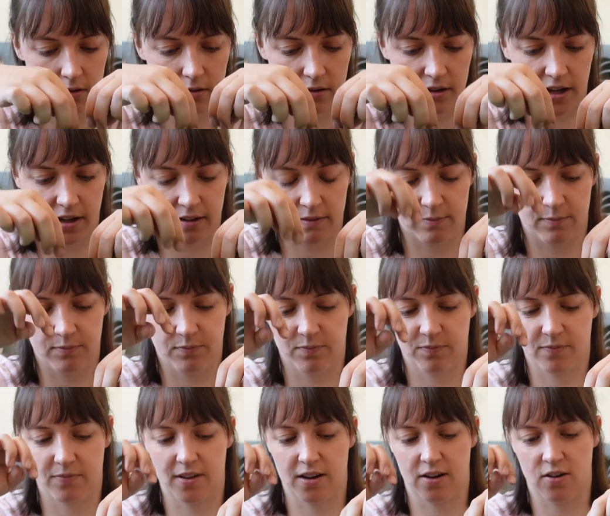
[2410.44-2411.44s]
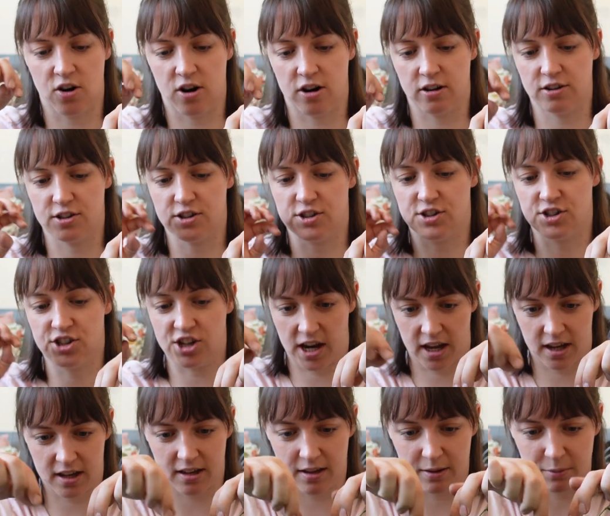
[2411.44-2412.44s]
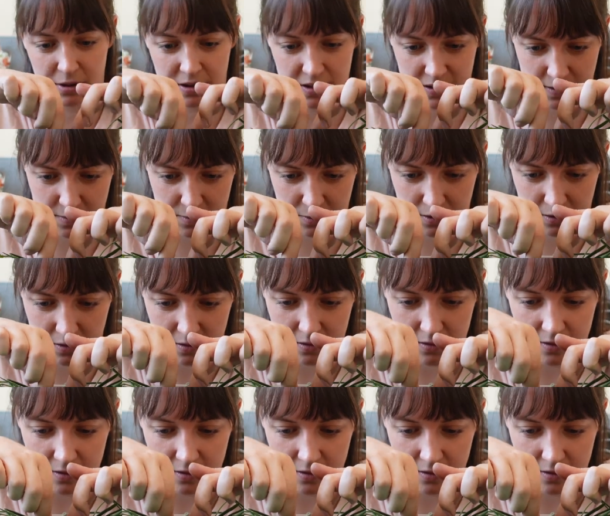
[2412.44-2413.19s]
Okay, can't shake with this one.